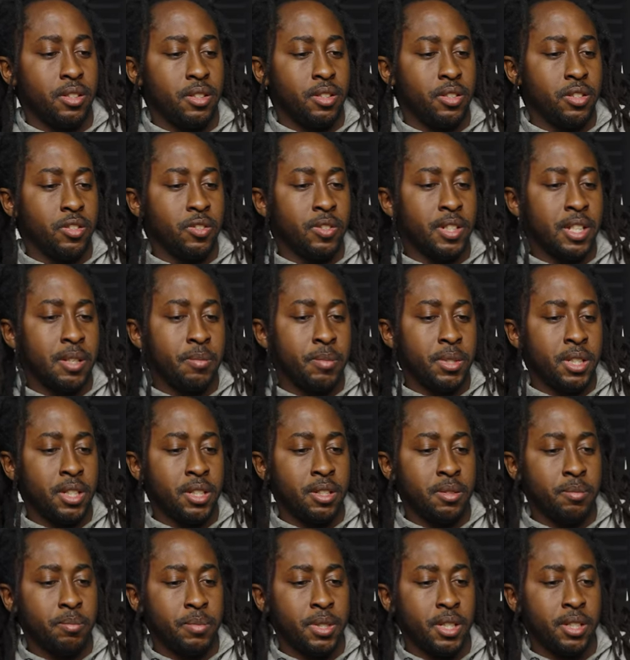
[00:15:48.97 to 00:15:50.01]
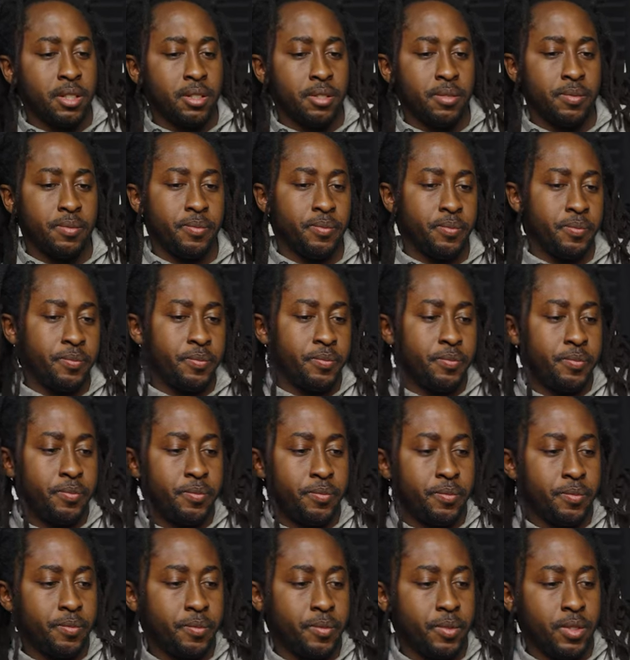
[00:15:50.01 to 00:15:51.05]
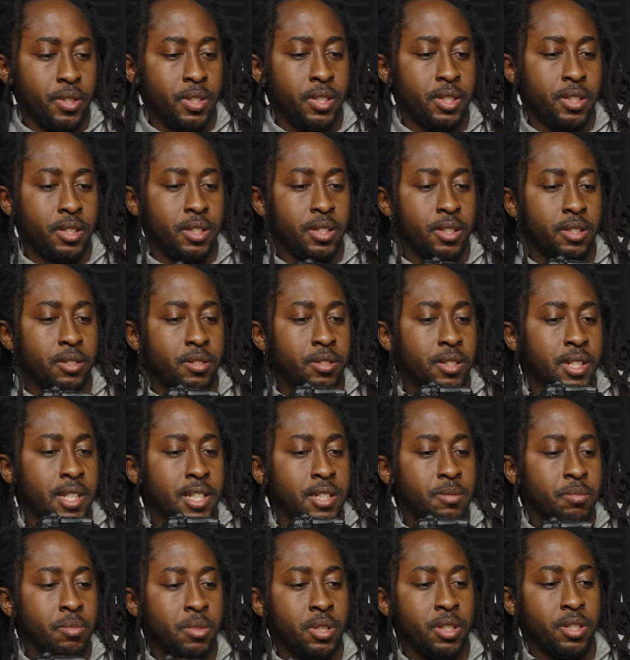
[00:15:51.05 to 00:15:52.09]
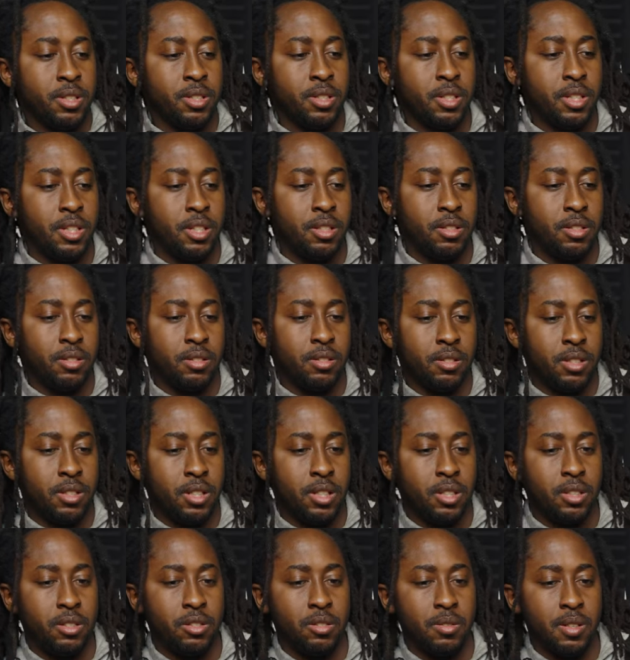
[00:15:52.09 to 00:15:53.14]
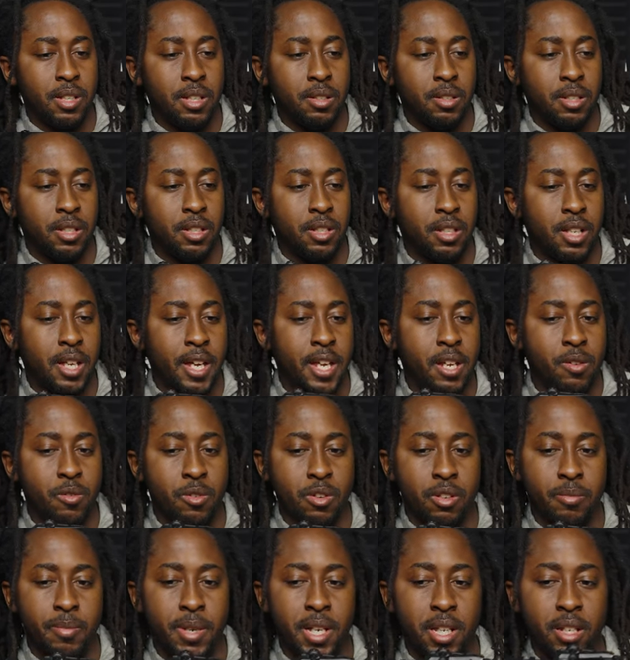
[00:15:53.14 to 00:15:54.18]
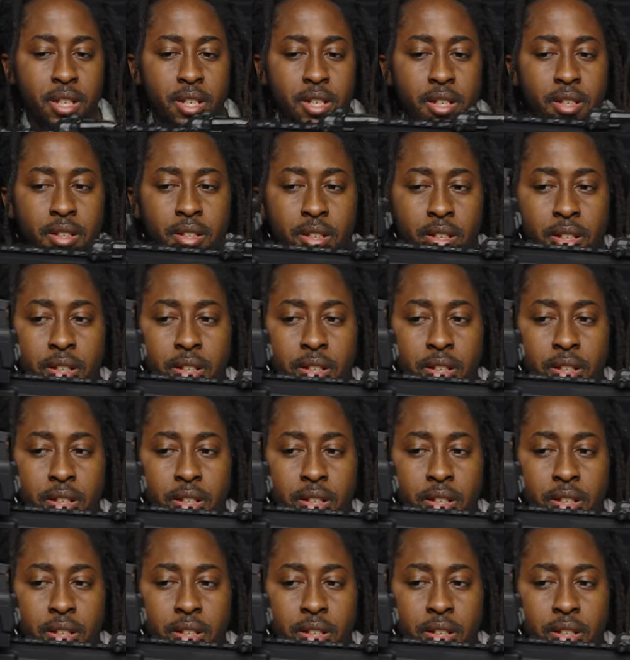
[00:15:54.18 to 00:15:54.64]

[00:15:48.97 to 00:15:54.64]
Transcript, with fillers: You know what I mean? But it's just a nice brace. See, ain't too long. I ain't worrying about that.